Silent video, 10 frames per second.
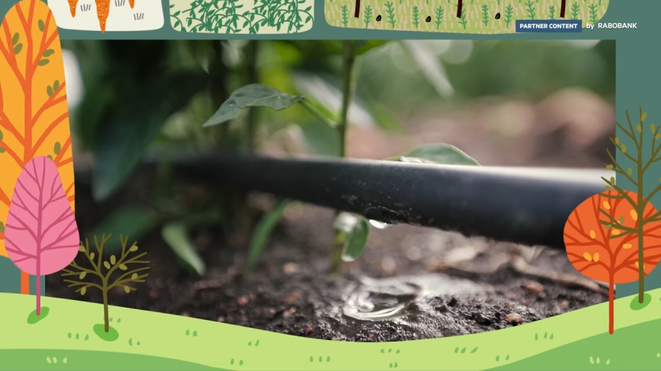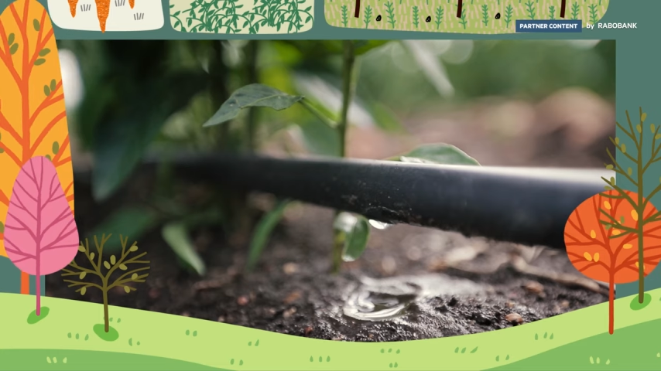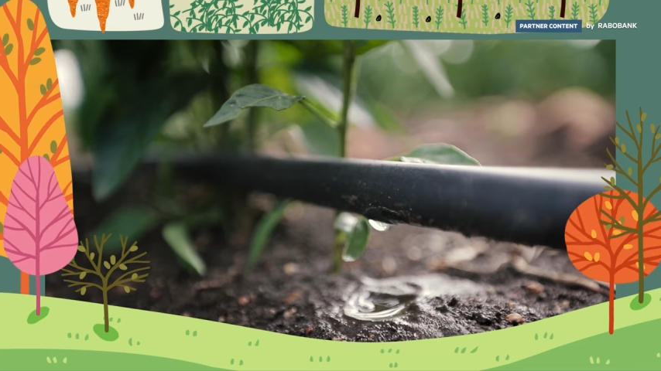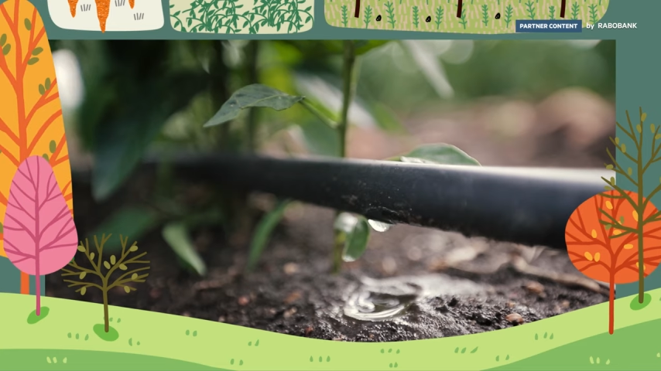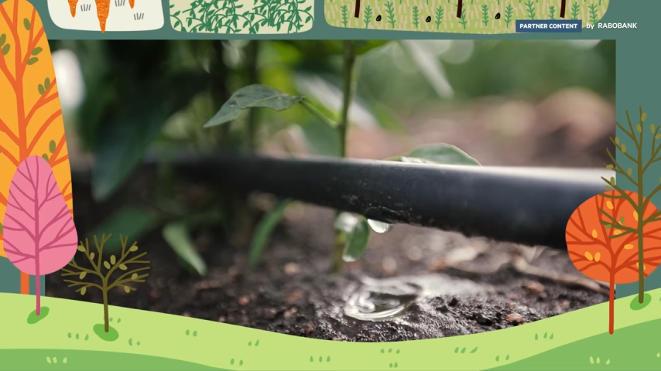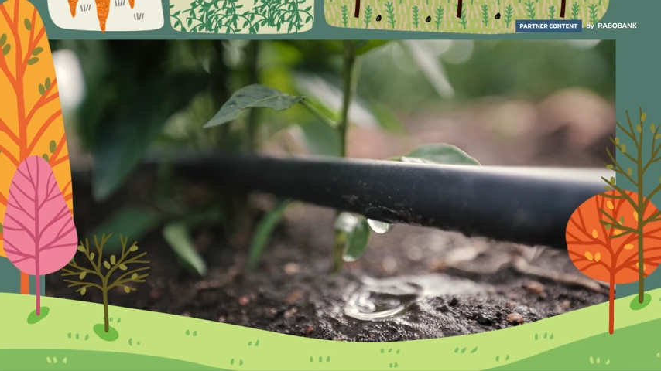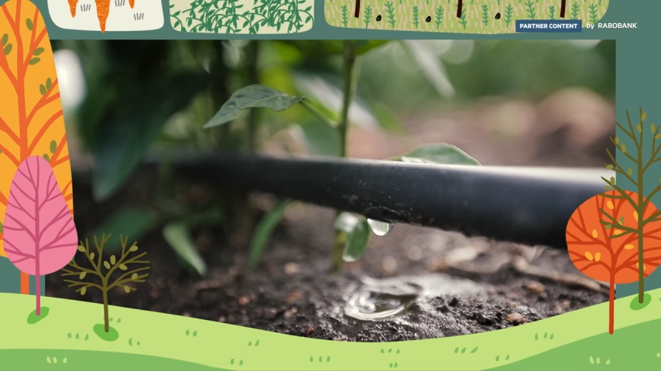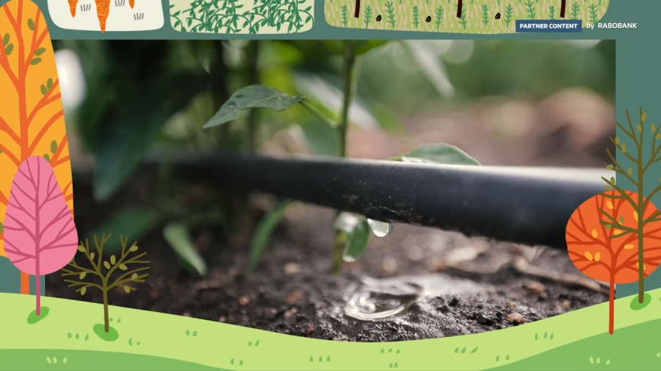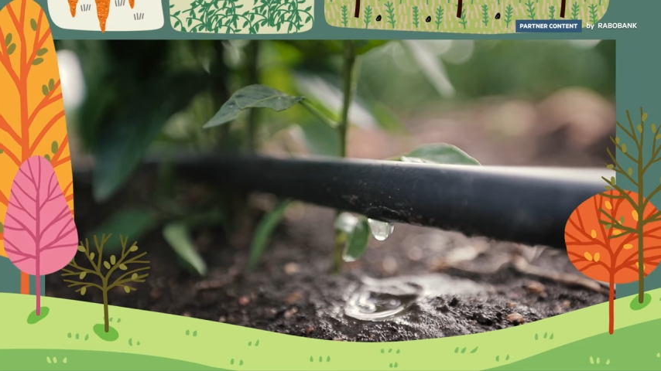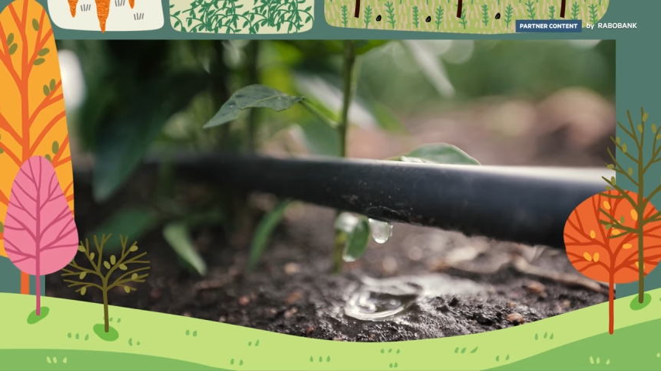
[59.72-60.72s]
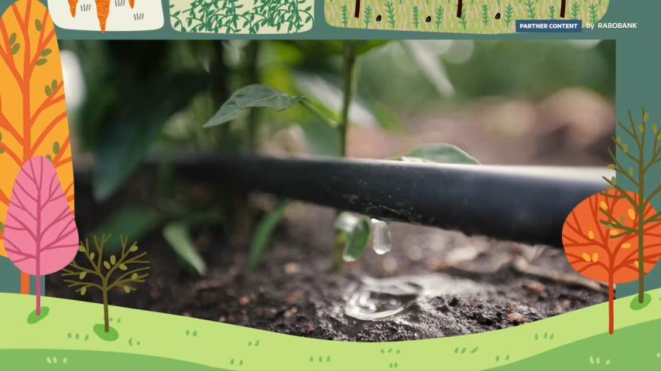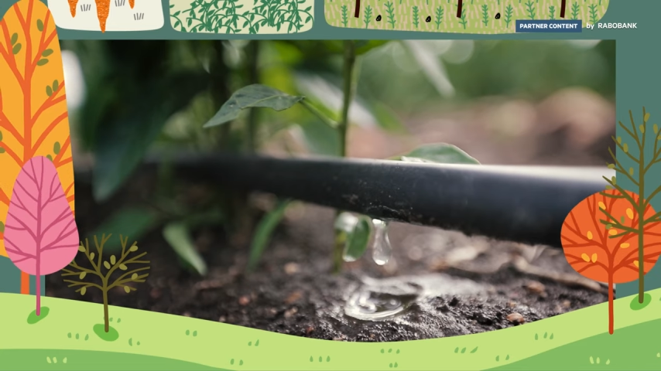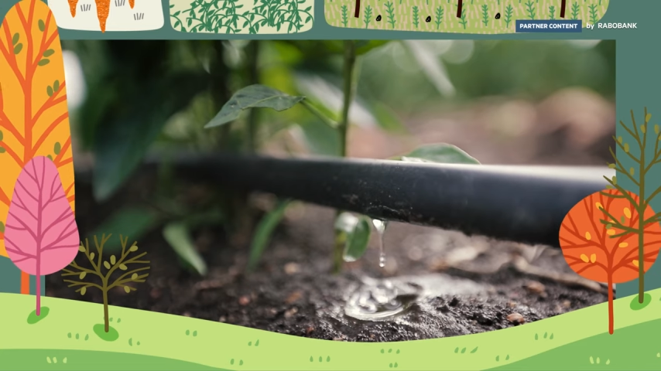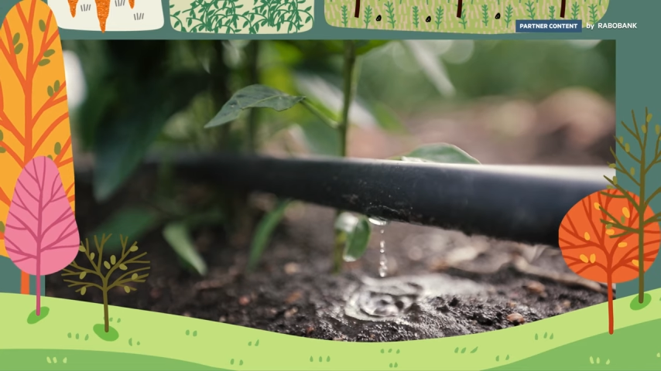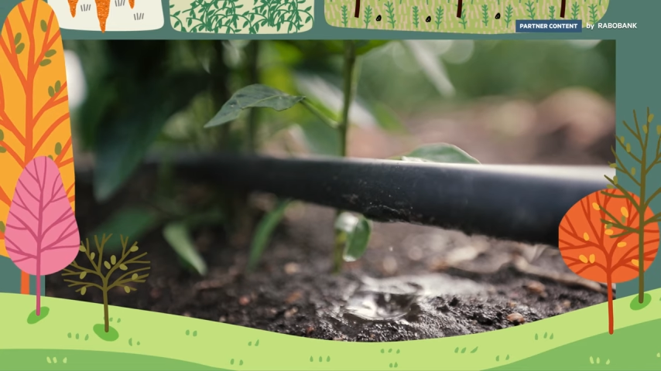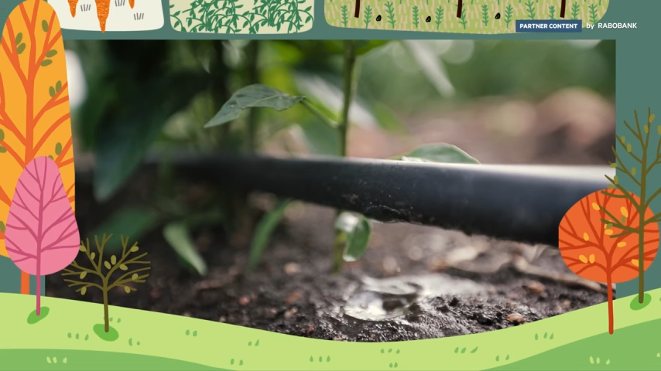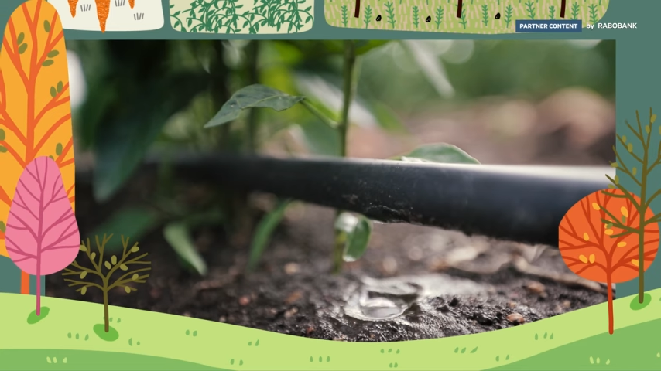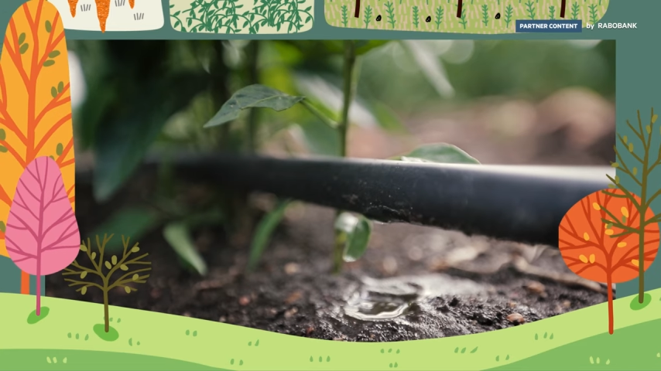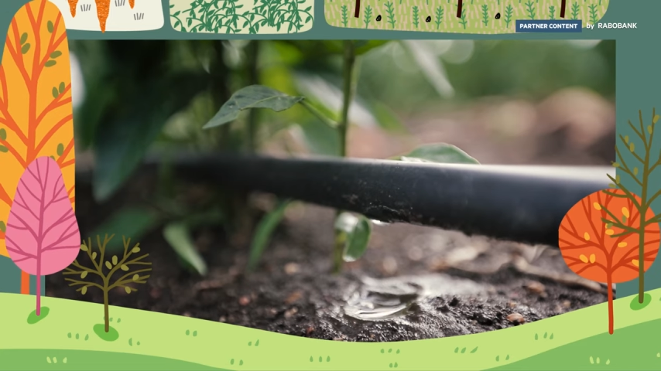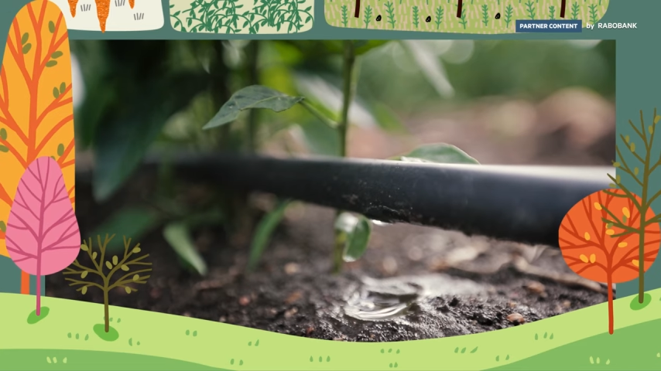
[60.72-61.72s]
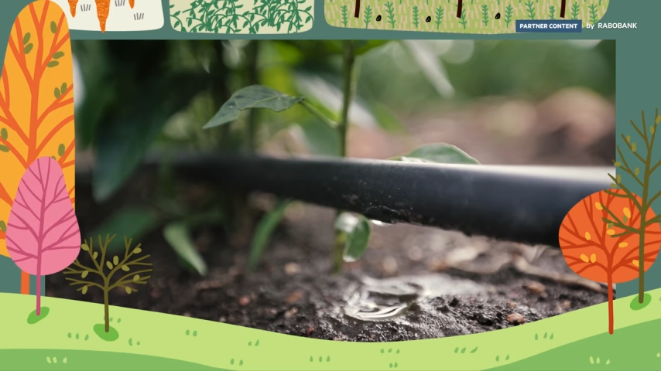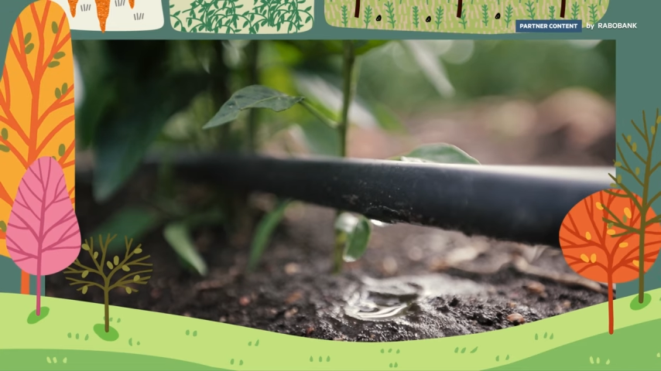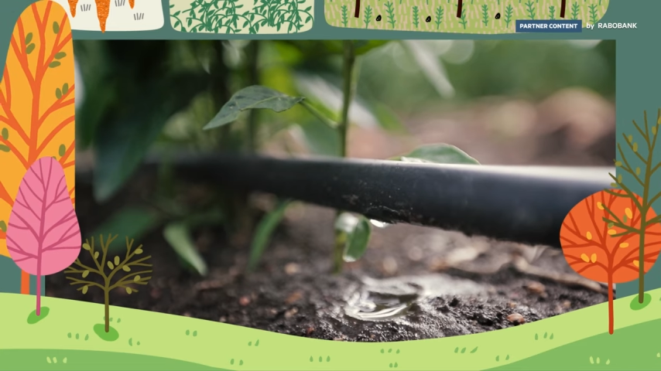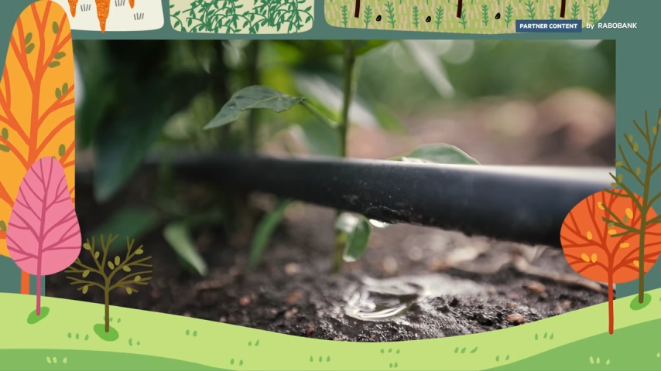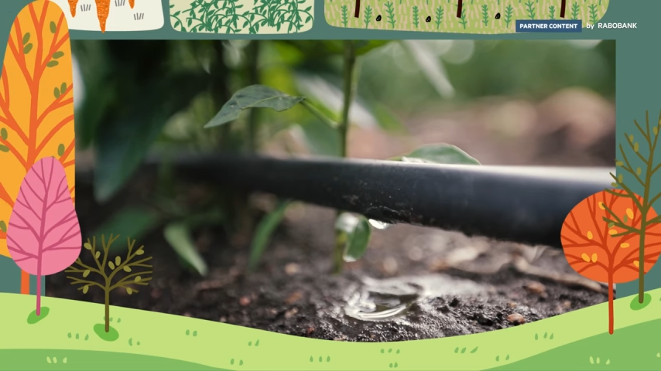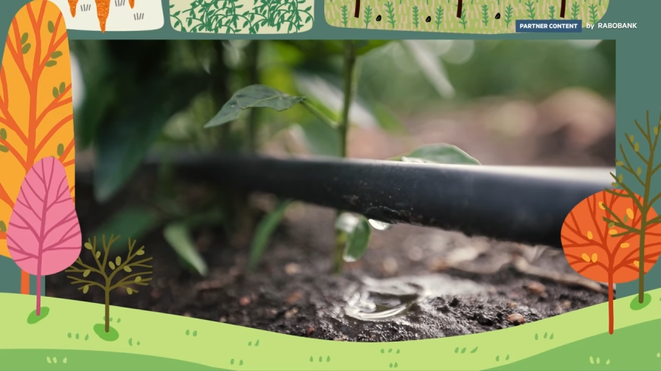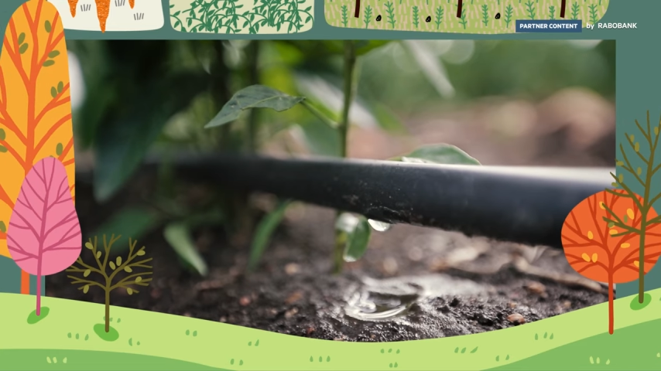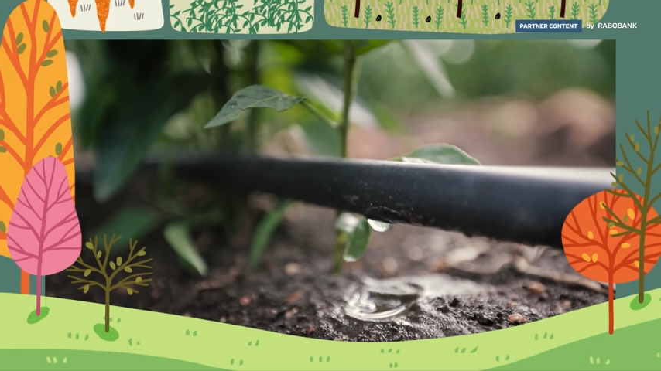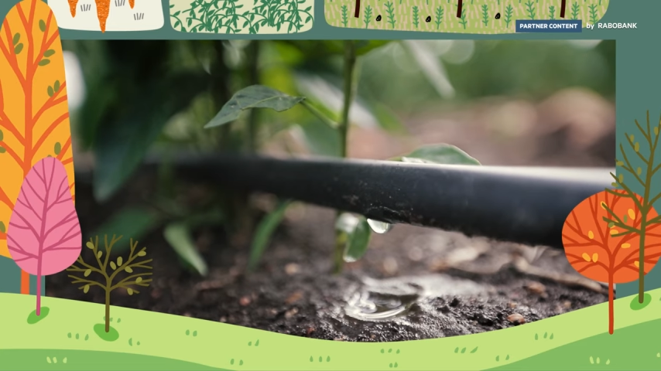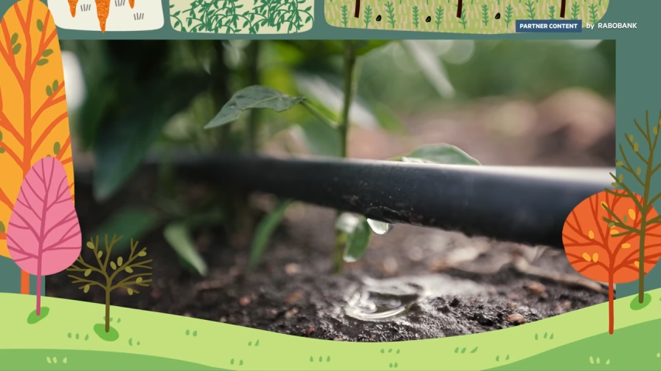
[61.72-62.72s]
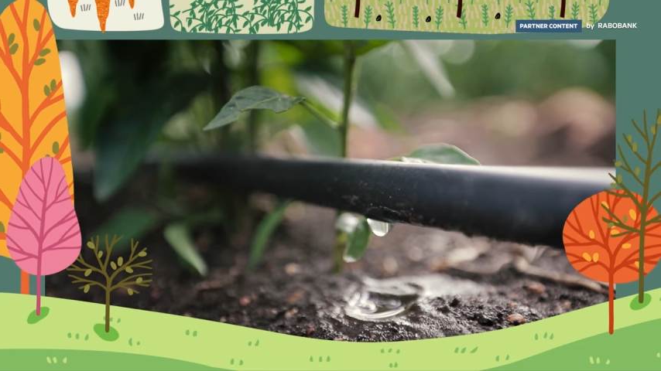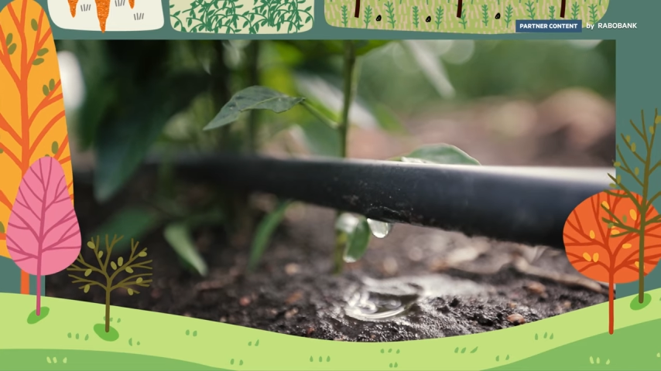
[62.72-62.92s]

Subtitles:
Nobody's mouth can be seen.